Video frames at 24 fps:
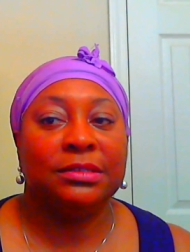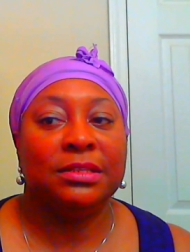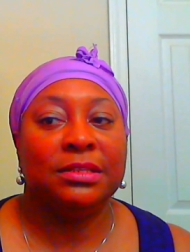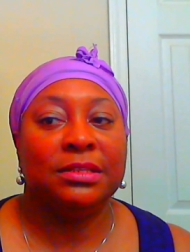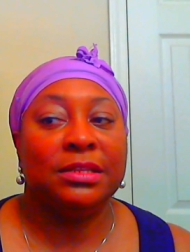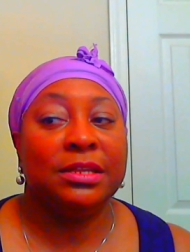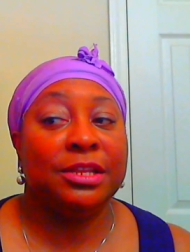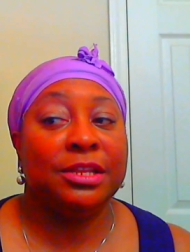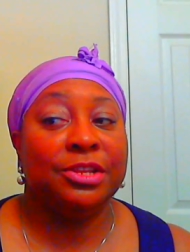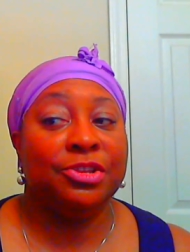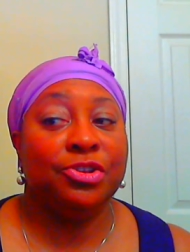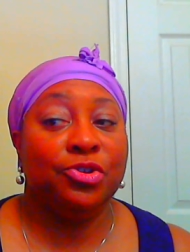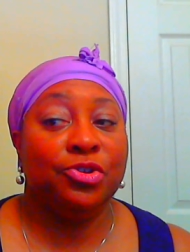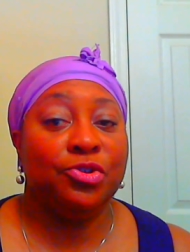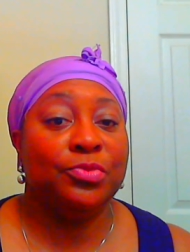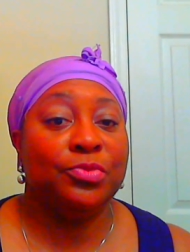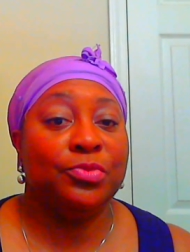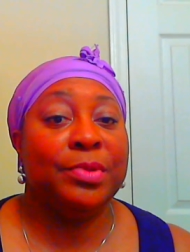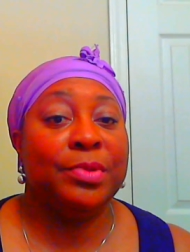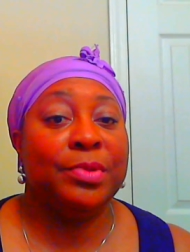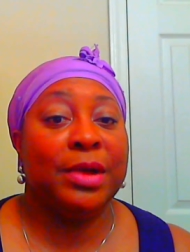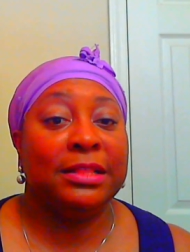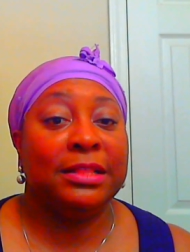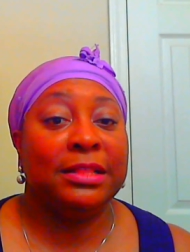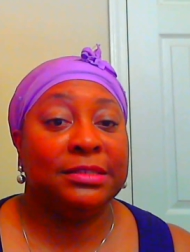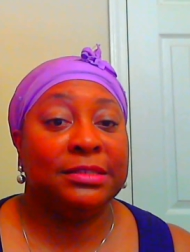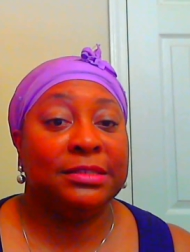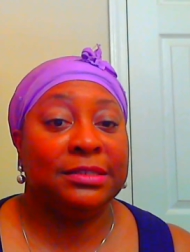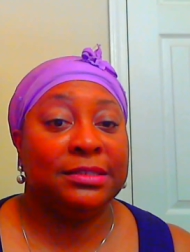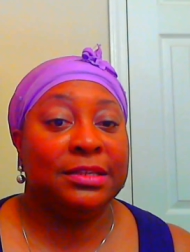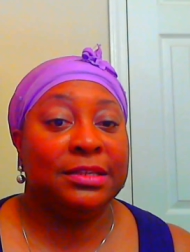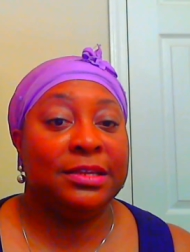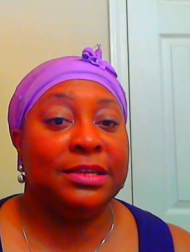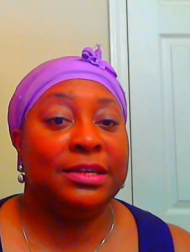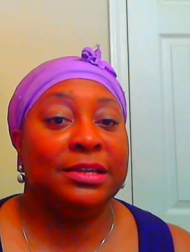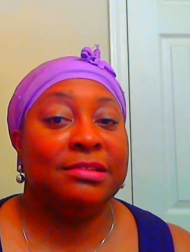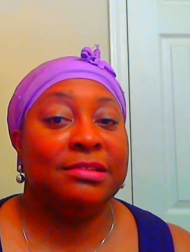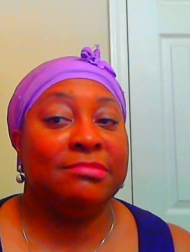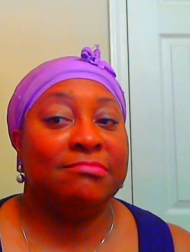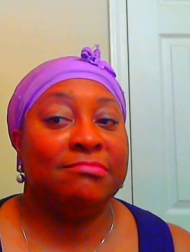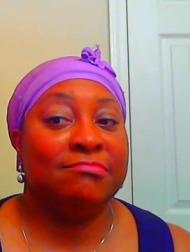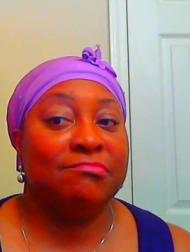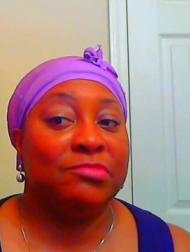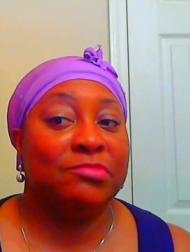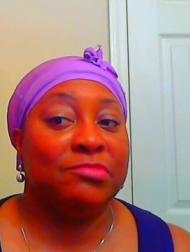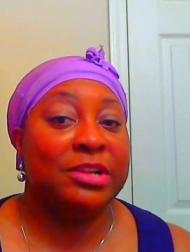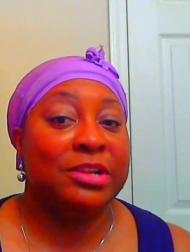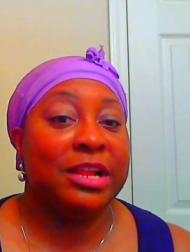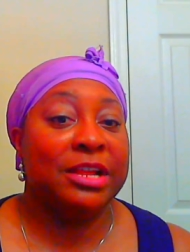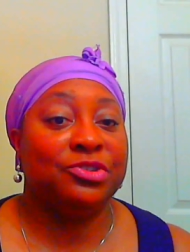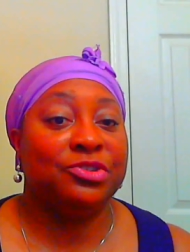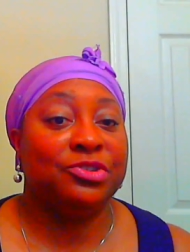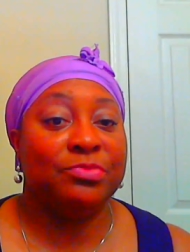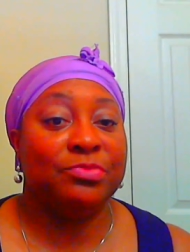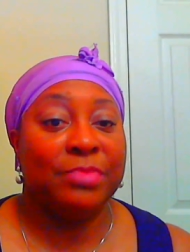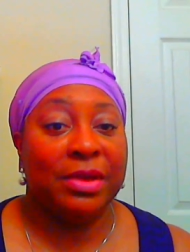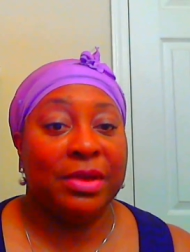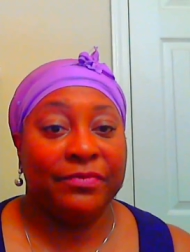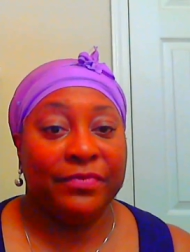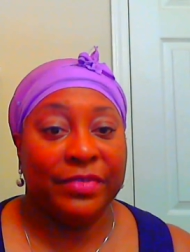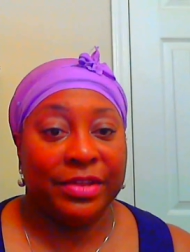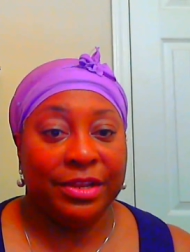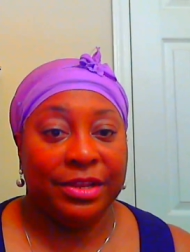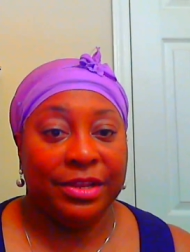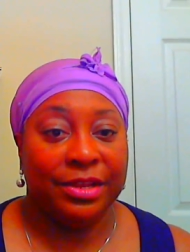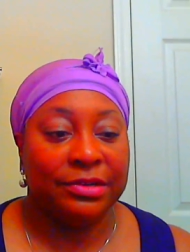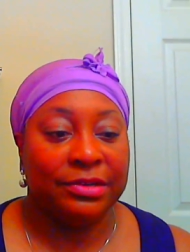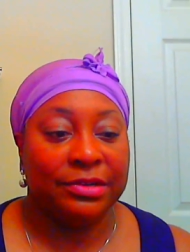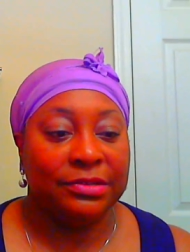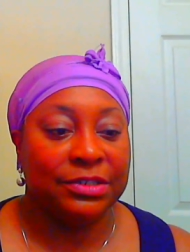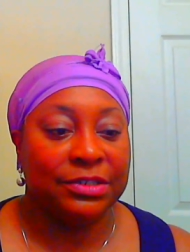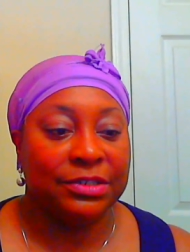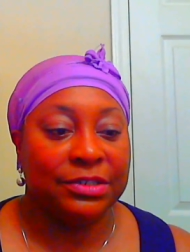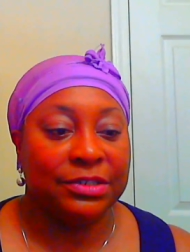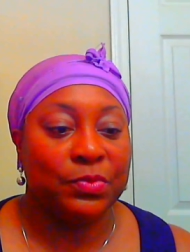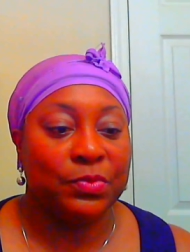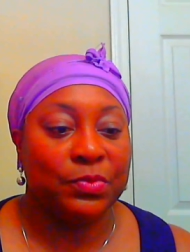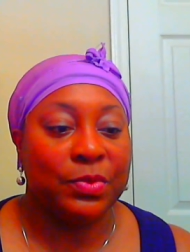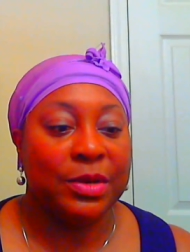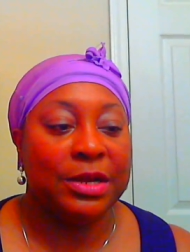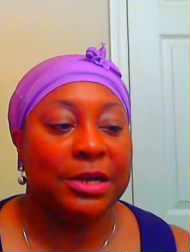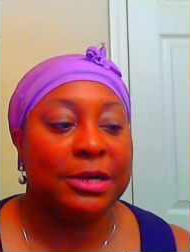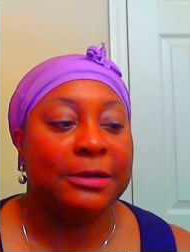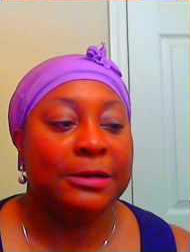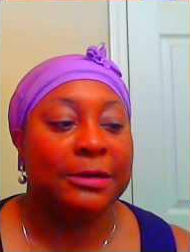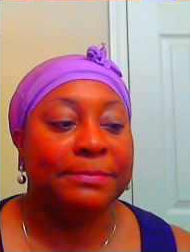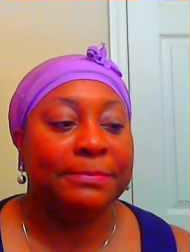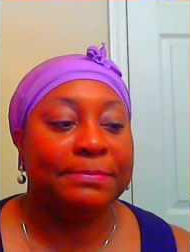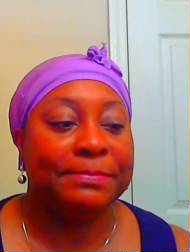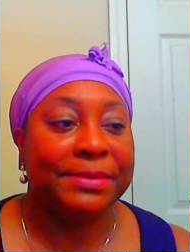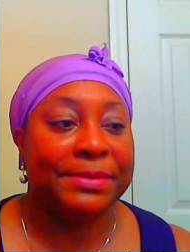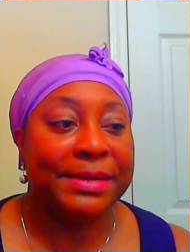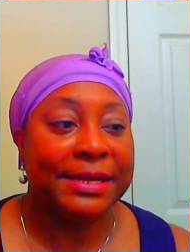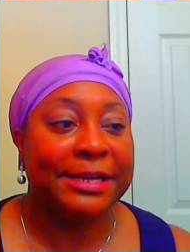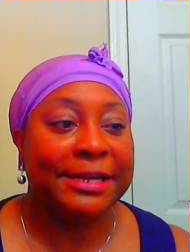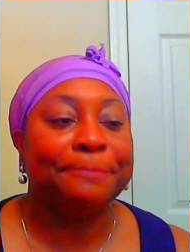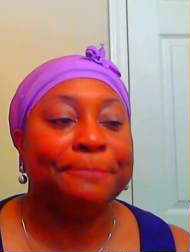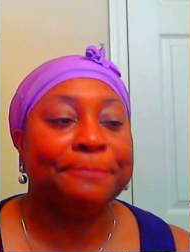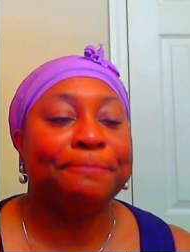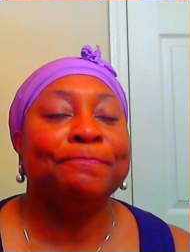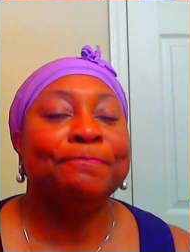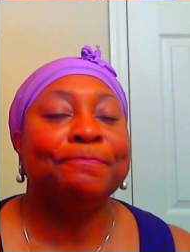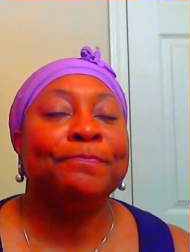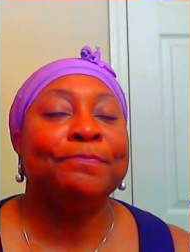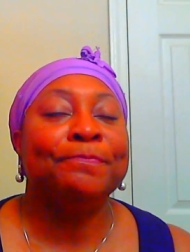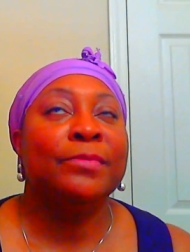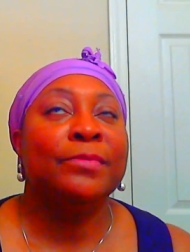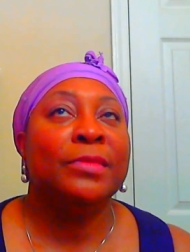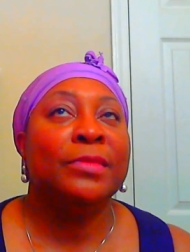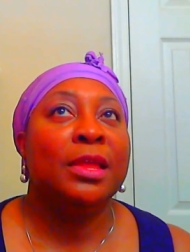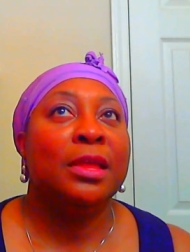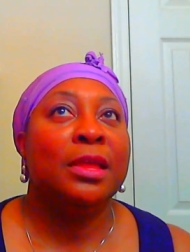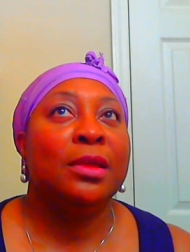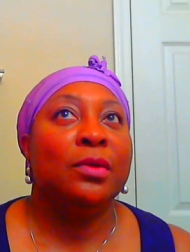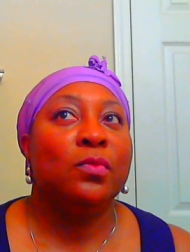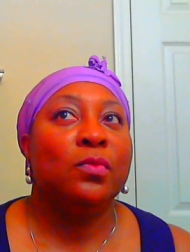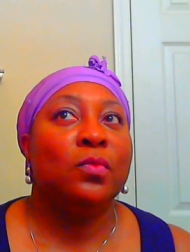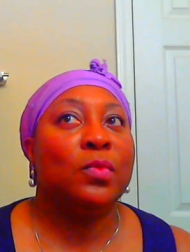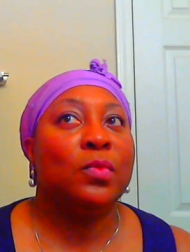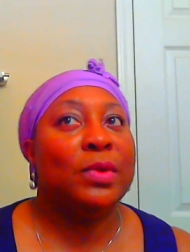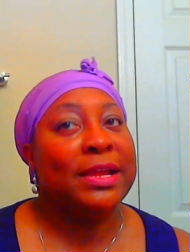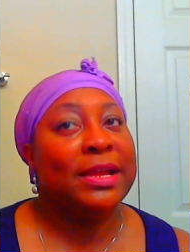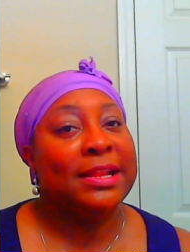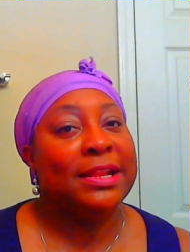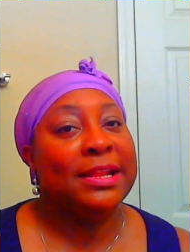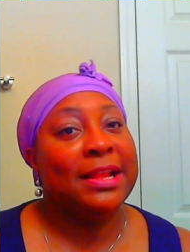And then you'll probably see it when I do my videos as well. But when